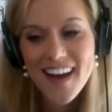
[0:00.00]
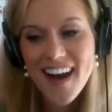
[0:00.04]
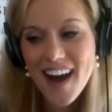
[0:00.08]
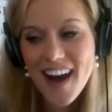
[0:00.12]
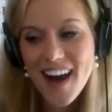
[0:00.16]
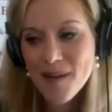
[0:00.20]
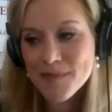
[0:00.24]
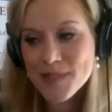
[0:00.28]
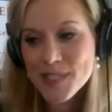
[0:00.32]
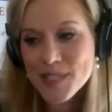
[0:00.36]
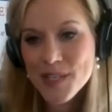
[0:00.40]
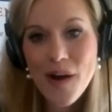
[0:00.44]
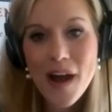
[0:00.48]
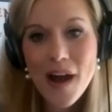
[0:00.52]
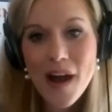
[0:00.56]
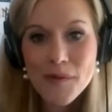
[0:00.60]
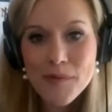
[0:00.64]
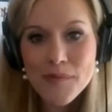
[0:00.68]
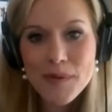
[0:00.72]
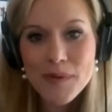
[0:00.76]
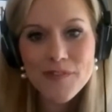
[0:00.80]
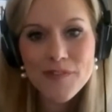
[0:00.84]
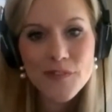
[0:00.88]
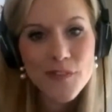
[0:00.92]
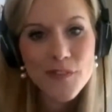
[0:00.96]
Um, so I
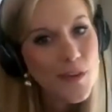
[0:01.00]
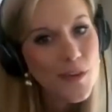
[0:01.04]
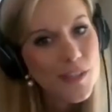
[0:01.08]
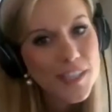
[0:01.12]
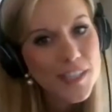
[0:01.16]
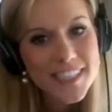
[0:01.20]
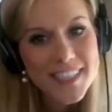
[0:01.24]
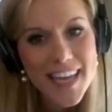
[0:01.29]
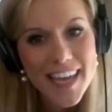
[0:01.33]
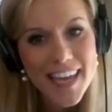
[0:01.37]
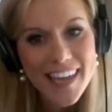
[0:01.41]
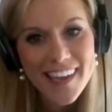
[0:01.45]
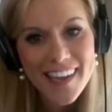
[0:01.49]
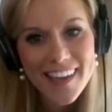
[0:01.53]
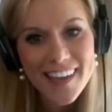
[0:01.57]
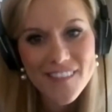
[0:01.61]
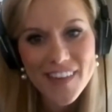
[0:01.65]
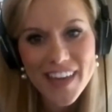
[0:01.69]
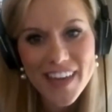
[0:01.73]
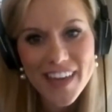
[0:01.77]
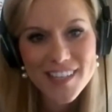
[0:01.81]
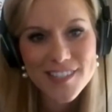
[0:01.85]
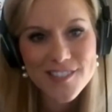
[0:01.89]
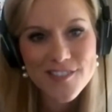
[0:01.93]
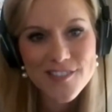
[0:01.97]
will be fully taking
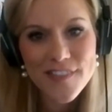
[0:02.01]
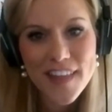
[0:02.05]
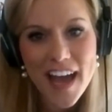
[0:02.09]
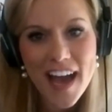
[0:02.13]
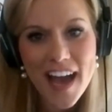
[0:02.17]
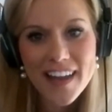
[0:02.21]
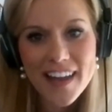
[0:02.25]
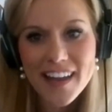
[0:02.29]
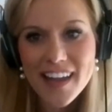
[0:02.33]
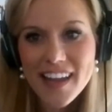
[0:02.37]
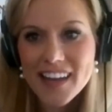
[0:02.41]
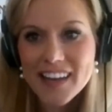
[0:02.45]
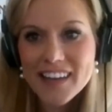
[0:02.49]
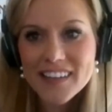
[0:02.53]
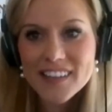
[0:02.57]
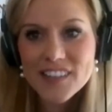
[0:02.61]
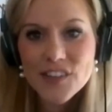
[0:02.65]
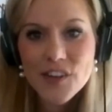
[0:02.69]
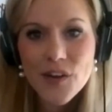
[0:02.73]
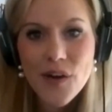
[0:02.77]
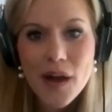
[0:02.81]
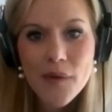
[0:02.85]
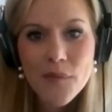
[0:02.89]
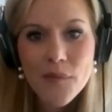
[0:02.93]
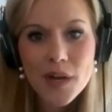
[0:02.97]
advantage of that, and you
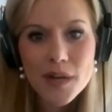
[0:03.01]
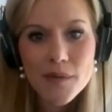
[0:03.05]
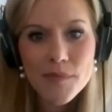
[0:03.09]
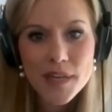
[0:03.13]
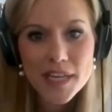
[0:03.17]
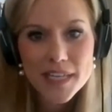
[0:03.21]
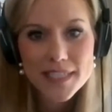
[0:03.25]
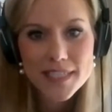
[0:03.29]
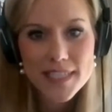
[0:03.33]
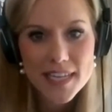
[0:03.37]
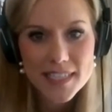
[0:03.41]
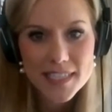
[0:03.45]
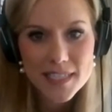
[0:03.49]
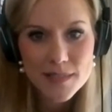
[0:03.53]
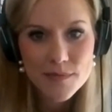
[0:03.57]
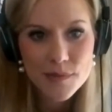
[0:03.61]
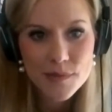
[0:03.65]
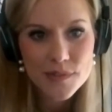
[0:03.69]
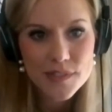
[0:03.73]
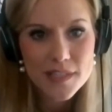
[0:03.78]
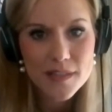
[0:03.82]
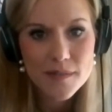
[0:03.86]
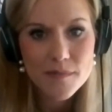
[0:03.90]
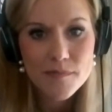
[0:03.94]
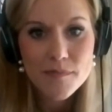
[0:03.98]
know I want to be
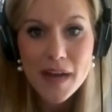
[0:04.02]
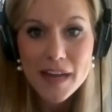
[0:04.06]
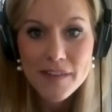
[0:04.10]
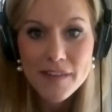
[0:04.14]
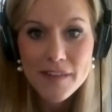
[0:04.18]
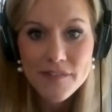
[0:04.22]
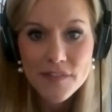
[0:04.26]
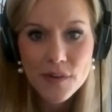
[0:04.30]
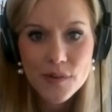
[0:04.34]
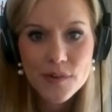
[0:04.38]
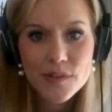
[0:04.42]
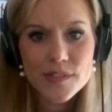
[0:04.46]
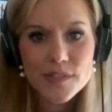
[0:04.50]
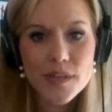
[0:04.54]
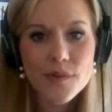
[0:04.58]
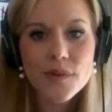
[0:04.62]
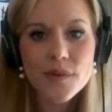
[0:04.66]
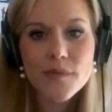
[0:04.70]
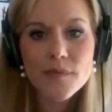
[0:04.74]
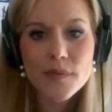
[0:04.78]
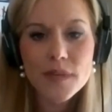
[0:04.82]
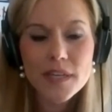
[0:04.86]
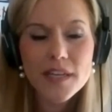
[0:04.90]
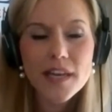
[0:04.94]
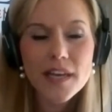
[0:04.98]
accessible to the, my voters. I
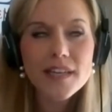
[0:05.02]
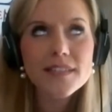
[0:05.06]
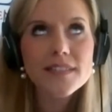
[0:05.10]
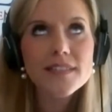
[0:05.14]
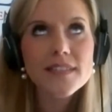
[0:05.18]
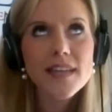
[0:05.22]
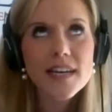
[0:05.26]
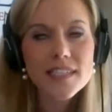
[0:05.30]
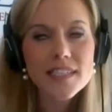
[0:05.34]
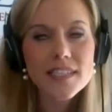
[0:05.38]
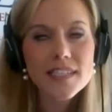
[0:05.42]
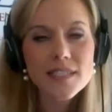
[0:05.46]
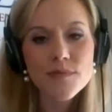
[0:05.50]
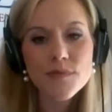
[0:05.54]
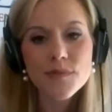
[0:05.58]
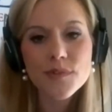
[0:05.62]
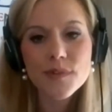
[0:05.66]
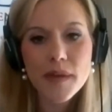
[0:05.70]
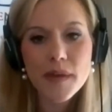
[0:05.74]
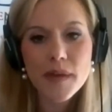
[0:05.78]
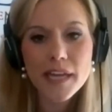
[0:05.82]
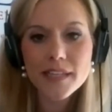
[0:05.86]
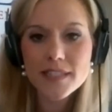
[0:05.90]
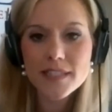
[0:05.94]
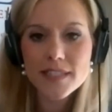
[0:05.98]
want to be accessible
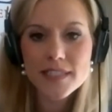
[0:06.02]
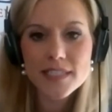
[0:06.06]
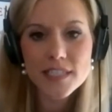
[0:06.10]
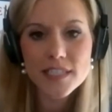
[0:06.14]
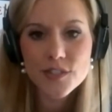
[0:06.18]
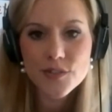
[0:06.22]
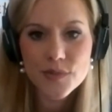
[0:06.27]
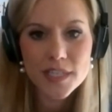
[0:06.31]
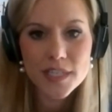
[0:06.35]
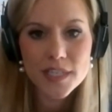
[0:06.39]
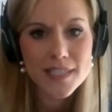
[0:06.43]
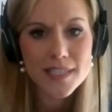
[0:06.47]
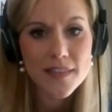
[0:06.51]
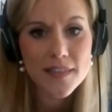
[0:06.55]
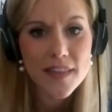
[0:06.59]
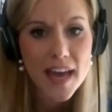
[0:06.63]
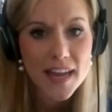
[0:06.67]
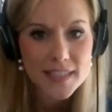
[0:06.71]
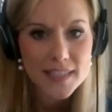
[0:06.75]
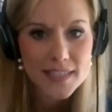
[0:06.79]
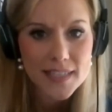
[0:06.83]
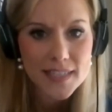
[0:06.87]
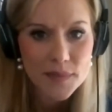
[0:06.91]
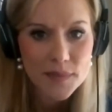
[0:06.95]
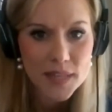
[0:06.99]
to my constituents, and
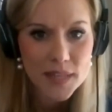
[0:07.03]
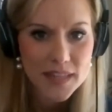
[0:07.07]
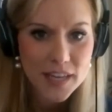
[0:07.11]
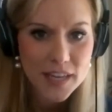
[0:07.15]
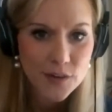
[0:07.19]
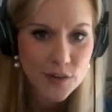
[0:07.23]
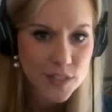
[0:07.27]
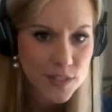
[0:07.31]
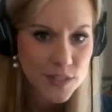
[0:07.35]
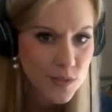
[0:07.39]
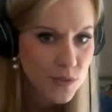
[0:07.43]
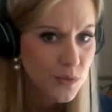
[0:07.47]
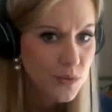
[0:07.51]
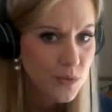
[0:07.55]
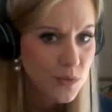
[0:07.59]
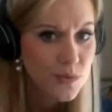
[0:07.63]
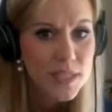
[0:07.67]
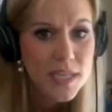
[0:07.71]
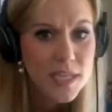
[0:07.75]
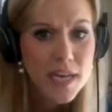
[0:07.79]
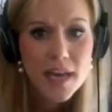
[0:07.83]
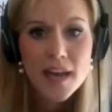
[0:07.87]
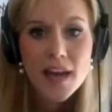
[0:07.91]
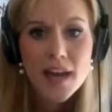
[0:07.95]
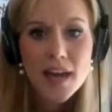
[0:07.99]
that is something that Chris Coons
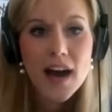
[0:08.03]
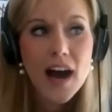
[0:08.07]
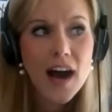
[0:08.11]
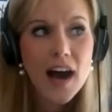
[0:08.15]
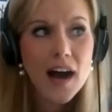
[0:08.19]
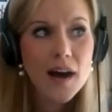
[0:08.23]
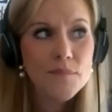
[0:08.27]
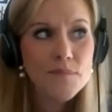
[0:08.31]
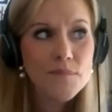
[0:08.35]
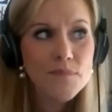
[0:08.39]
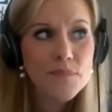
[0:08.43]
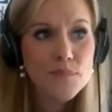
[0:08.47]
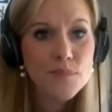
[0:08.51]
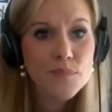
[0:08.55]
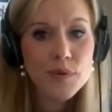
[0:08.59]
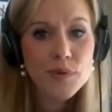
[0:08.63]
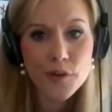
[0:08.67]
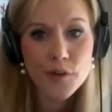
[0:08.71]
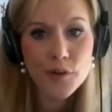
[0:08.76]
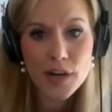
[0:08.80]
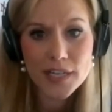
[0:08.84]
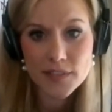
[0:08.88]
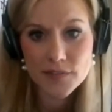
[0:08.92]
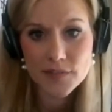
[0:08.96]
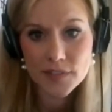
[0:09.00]
um,
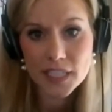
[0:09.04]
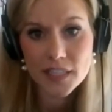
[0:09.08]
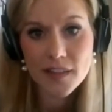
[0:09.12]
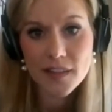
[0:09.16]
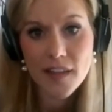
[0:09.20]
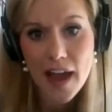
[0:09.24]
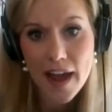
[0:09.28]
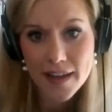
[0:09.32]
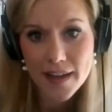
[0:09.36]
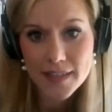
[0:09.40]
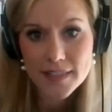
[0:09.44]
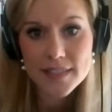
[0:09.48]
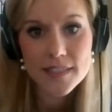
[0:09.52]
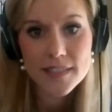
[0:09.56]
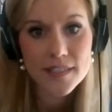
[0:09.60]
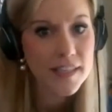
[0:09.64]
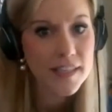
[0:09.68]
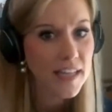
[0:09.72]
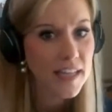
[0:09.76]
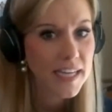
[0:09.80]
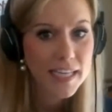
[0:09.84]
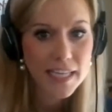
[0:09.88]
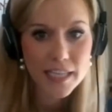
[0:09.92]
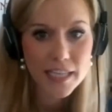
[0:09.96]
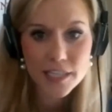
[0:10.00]
progressively lacks. He
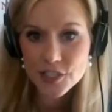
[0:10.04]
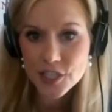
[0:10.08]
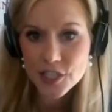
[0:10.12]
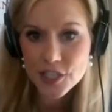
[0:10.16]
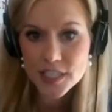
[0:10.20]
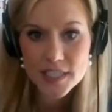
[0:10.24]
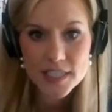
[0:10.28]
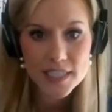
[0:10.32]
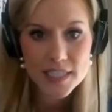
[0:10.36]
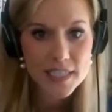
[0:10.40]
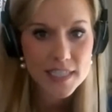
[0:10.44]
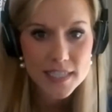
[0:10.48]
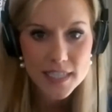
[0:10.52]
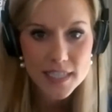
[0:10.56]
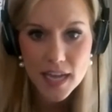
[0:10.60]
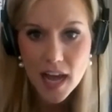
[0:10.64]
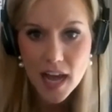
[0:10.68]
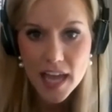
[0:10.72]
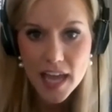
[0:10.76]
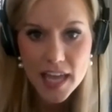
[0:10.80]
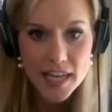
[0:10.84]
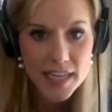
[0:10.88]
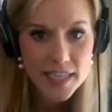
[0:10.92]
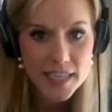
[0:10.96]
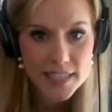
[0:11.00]
he just is
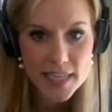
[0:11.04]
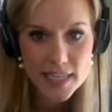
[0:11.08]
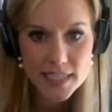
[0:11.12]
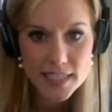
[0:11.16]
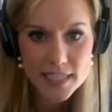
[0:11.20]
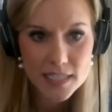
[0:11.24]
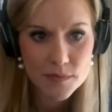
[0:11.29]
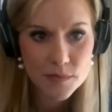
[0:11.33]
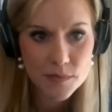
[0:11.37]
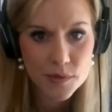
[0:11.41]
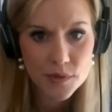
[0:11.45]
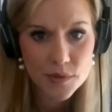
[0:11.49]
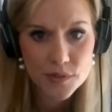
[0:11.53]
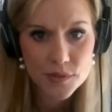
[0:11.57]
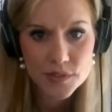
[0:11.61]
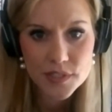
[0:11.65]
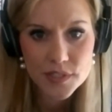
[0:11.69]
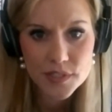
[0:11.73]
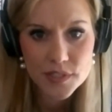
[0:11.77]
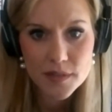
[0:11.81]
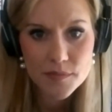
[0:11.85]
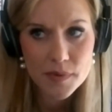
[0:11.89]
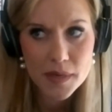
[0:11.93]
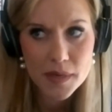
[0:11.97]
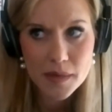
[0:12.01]
inaccessible
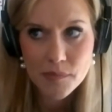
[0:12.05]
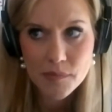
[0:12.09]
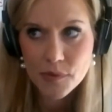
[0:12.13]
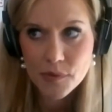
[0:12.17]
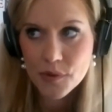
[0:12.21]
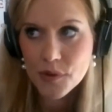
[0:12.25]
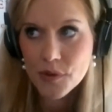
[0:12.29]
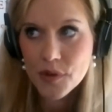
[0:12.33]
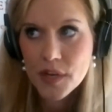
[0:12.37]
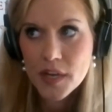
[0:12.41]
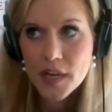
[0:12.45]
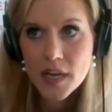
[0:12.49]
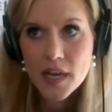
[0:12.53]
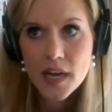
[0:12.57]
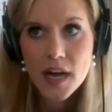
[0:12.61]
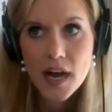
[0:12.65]
to the people.